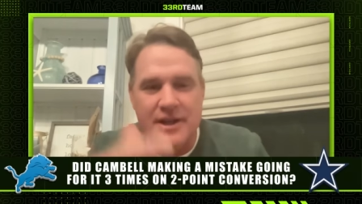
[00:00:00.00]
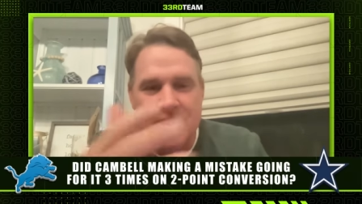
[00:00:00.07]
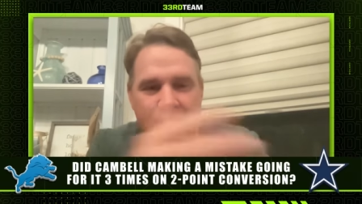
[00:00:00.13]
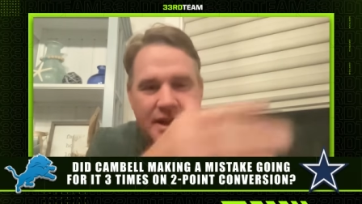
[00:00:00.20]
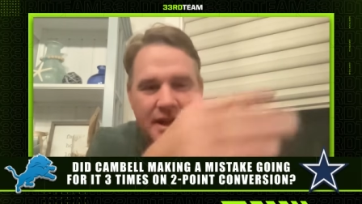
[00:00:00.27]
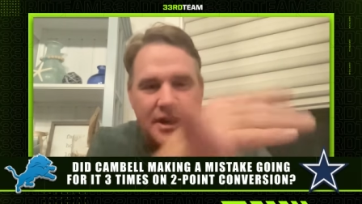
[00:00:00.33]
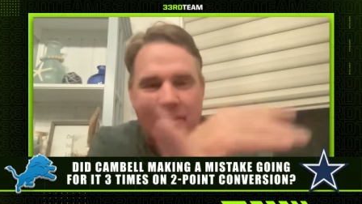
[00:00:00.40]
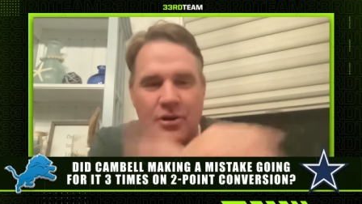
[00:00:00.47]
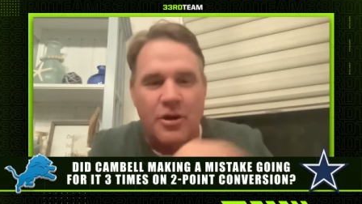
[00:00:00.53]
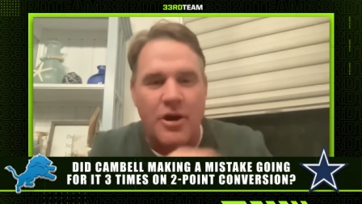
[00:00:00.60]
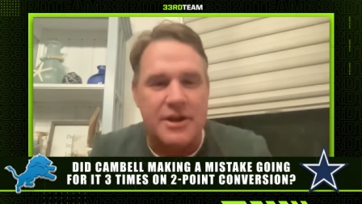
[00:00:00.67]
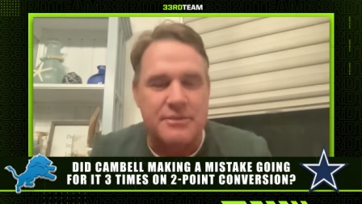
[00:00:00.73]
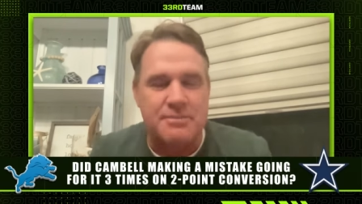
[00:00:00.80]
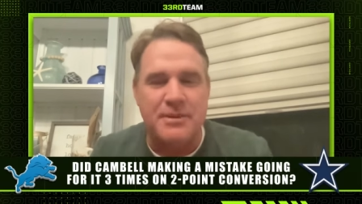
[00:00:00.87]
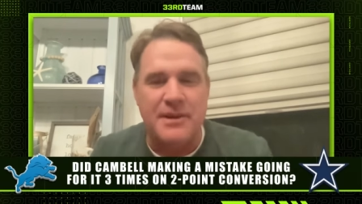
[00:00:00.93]
uh,
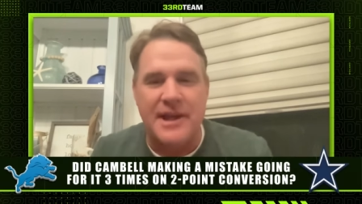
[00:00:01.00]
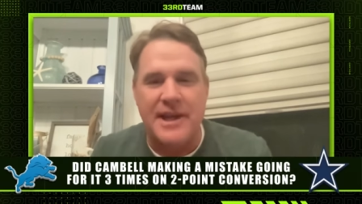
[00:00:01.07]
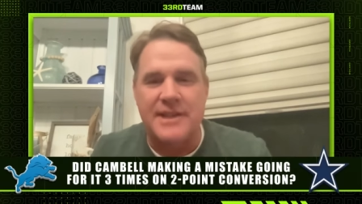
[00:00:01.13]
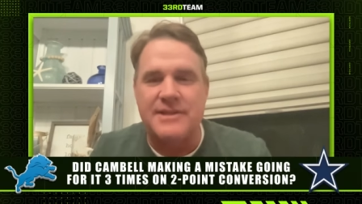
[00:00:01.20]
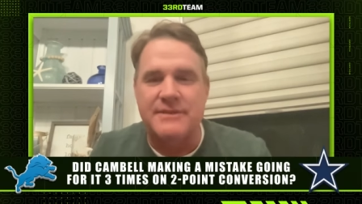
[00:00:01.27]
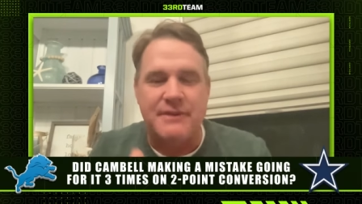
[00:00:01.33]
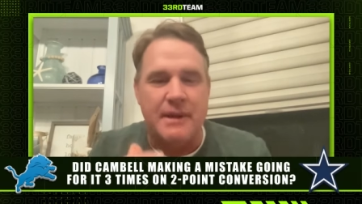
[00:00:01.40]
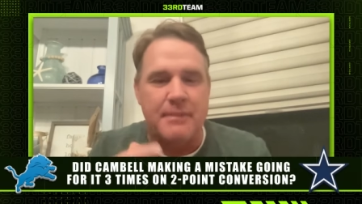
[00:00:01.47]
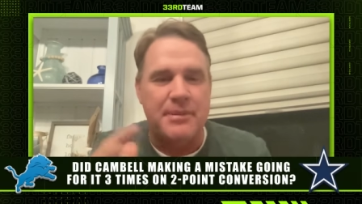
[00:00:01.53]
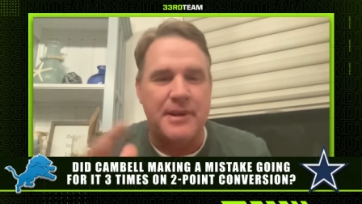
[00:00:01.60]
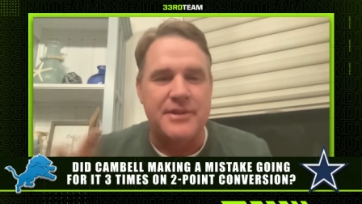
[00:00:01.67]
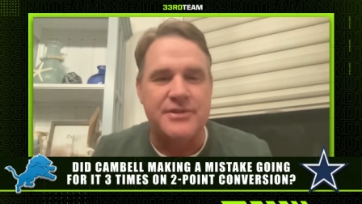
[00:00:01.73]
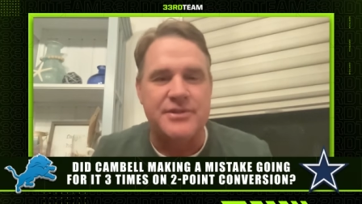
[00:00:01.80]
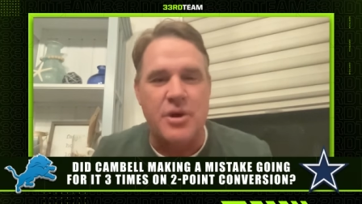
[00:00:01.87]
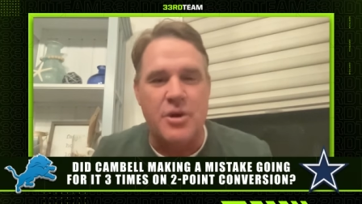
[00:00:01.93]
cross plays. If they
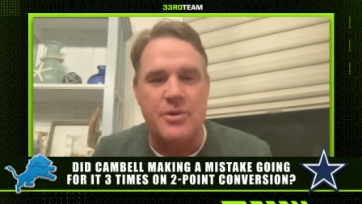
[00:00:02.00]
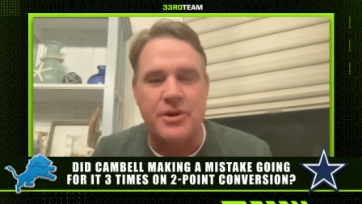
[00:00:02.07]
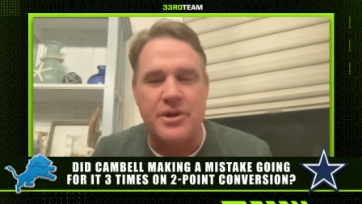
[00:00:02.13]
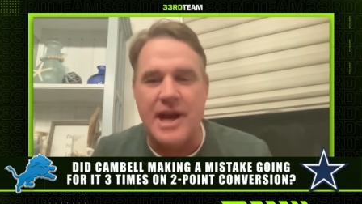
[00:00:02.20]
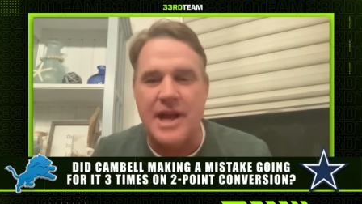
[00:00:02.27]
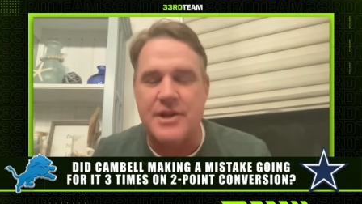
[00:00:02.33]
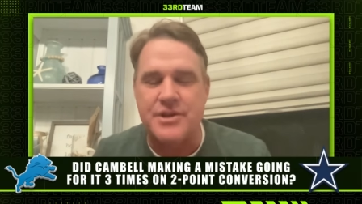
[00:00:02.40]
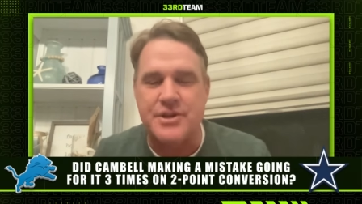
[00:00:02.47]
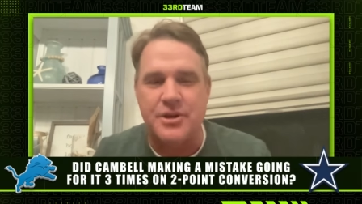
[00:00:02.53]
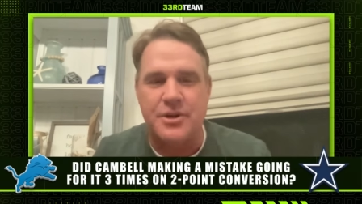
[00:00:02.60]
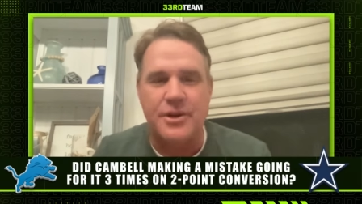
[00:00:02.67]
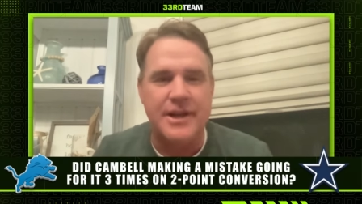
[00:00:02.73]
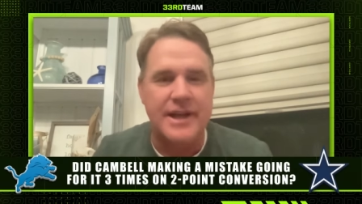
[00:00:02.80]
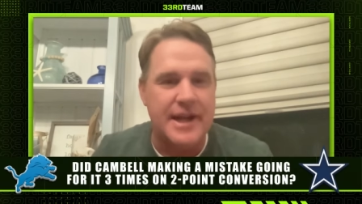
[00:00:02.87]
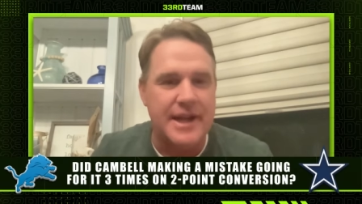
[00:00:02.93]
play zone, you're not sure.
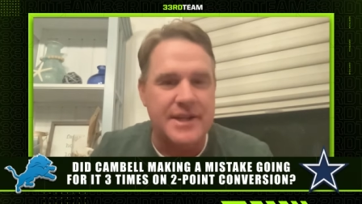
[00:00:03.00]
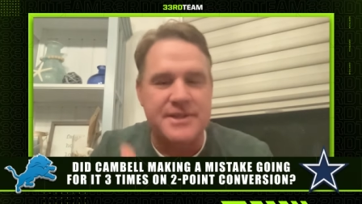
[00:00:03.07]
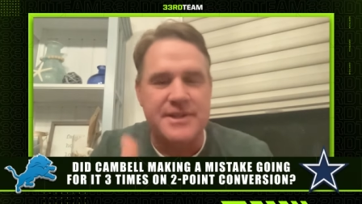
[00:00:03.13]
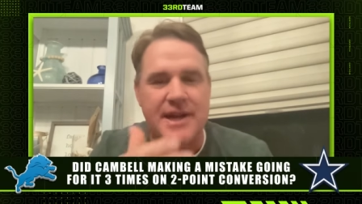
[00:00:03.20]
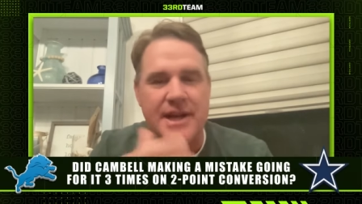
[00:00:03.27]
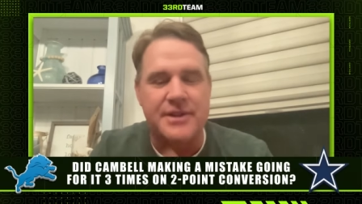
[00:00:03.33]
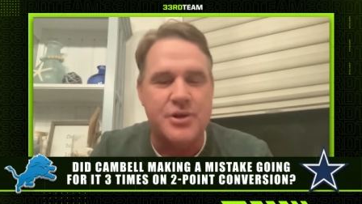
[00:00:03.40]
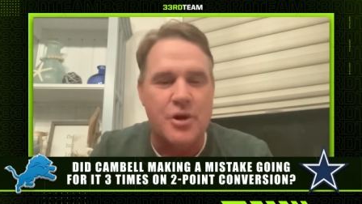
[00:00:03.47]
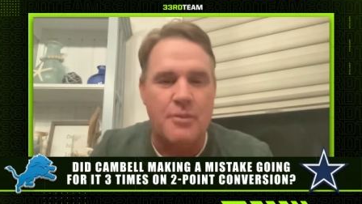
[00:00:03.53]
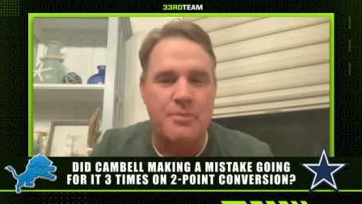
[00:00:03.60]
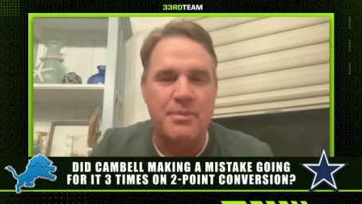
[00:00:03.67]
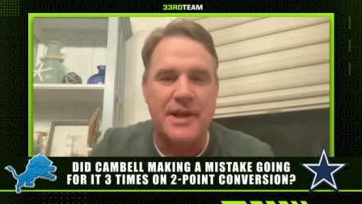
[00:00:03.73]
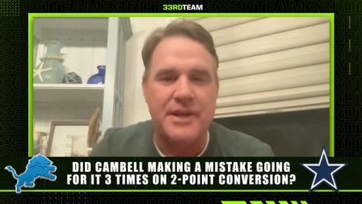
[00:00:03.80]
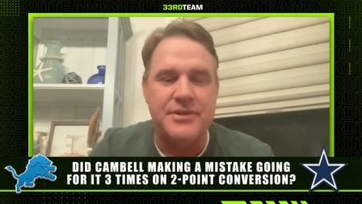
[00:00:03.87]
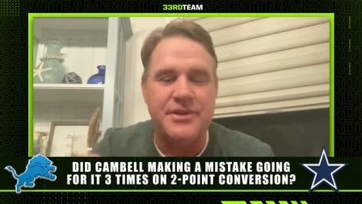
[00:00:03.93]
You got inside zone
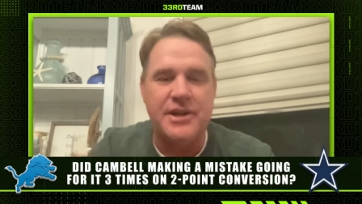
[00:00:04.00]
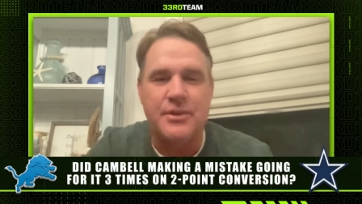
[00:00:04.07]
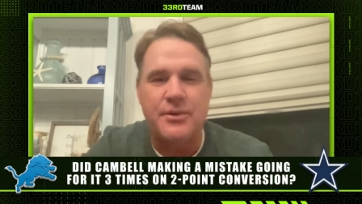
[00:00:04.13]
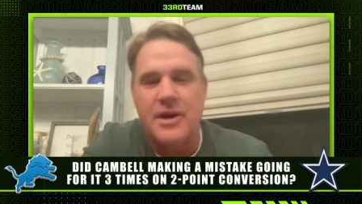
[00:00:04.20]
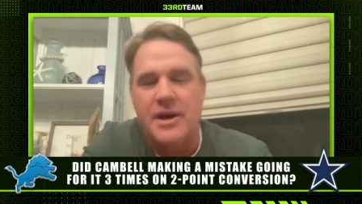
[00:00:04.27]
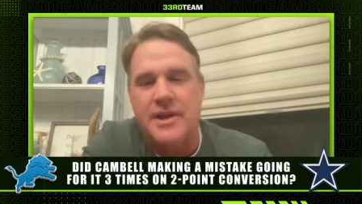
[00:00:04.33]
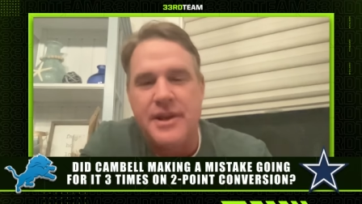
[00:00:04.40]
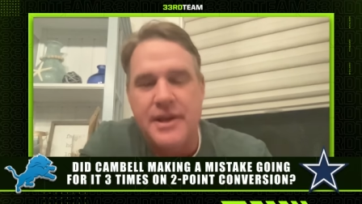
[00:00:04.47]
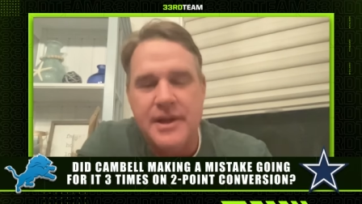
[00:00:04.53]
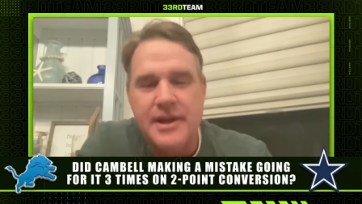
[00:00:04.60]
plays you can run.